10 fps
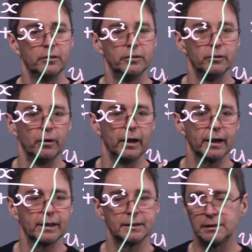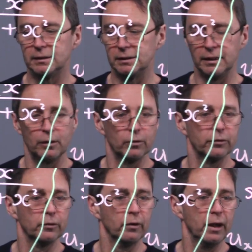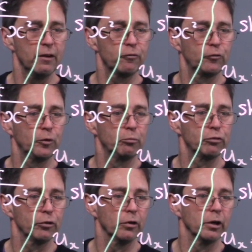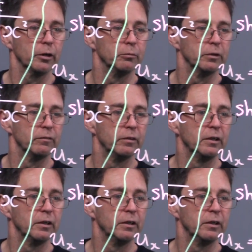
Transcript: Ux is equal to f primed of